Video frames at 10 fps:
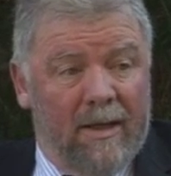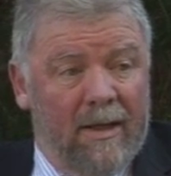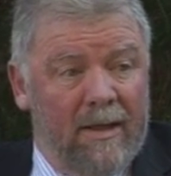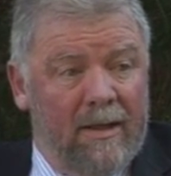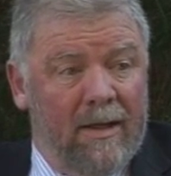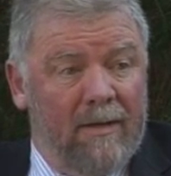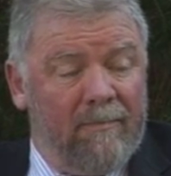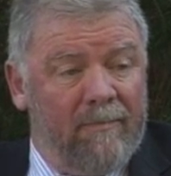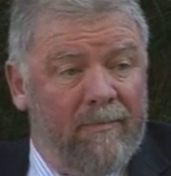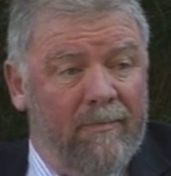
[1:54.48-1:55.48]
A
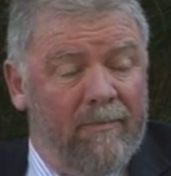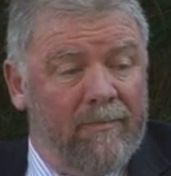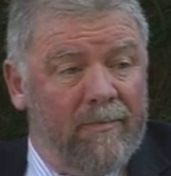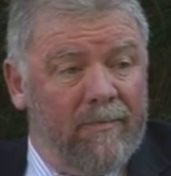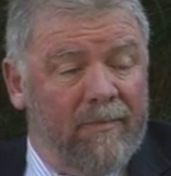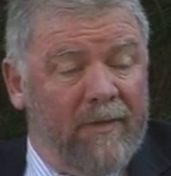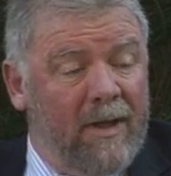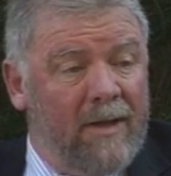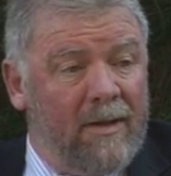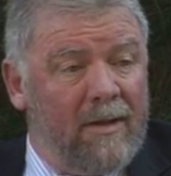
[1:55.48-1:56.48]

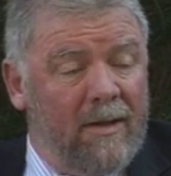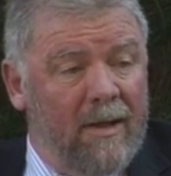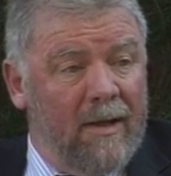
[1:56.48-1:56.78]
father,